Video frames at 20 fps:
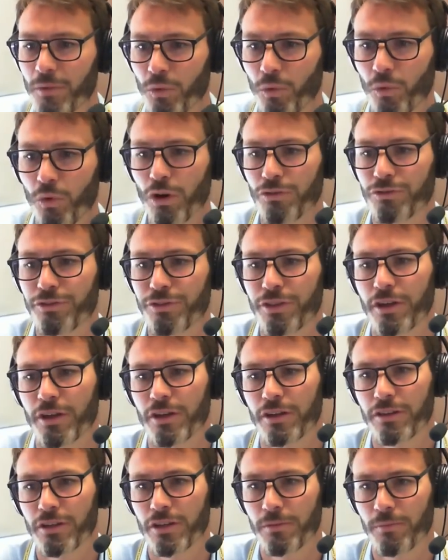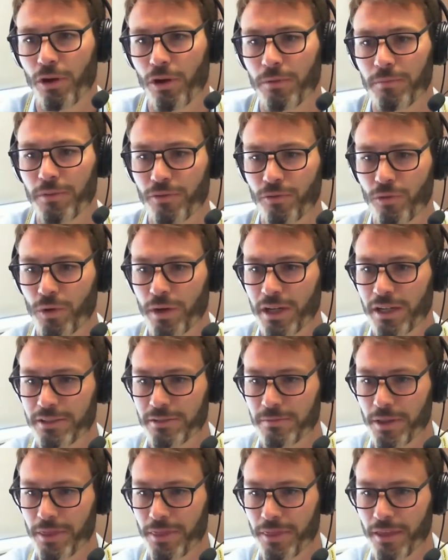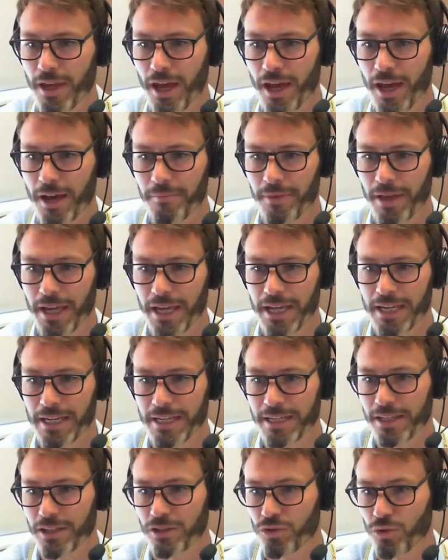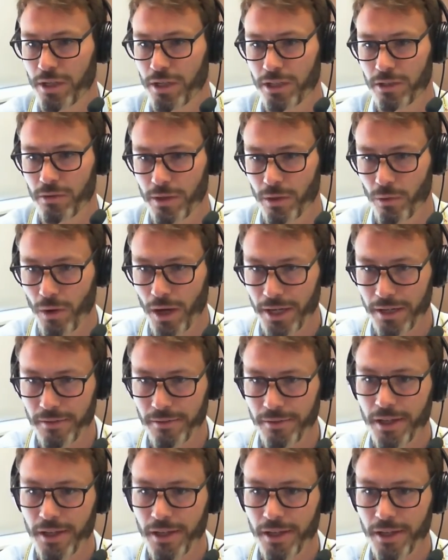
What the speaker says: was the deployment of Queen Elizabeth in 2021